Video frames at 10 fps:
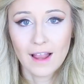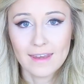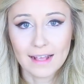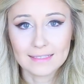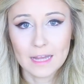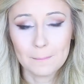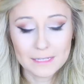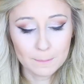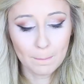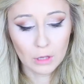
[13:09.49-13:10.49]
Next up
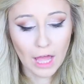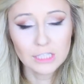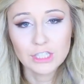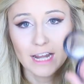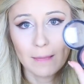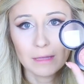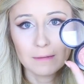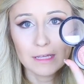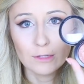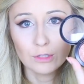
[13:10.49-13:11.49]
is blush, and I'm going
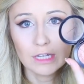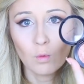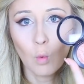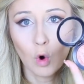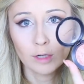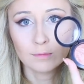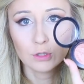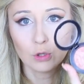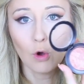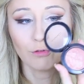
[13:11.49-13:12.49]
to be using Warm
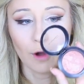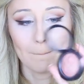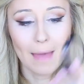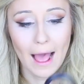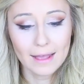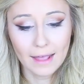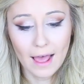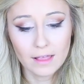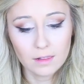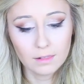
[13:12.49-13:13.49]
Soul from MAC.
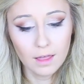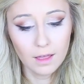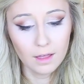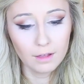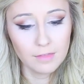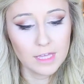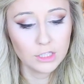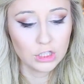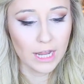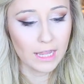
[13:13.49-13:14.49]
I love
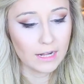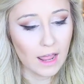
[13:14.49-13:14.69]
this shade.